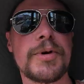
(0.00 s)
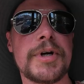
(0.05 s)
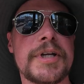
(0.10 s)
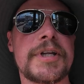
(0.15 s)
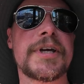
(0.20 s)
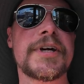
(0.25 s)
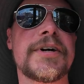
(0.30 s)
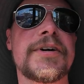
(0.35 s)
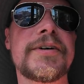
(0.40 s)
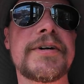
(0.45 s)
the way
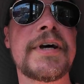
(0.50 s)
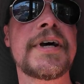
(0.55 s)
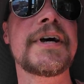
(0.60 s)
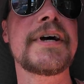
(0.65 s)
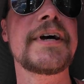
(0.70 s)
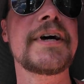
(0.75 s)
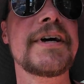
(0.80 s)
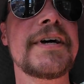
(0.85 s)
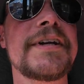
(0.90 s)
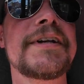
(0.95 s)
down
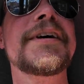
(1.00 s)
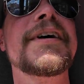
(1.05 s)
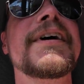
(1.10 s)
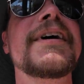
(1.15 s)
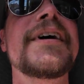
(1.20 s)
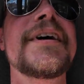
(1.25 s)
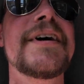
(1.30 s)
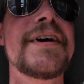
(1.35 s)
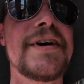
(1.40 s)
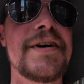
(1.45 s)
and
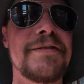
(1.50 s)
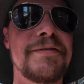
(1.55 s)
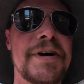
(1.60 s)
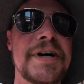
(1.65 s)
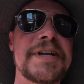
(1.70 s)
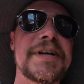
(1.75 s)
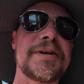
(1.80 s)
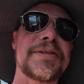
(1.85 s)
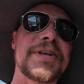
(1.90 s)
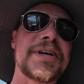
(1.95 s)

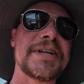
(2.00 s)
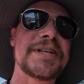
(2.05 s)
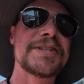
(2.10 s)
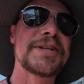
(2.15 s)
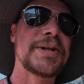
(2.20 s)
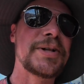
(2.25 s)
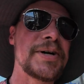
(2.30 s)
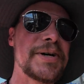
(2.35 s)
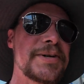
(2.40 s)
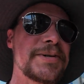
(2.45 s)
find out that it's
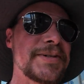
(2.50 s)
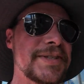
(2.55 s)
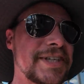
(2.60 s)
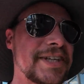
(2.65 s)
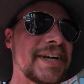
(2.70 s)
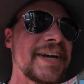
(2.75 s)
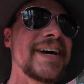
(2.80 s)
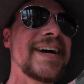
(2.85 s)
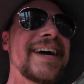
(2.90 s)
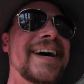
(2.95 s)
closed.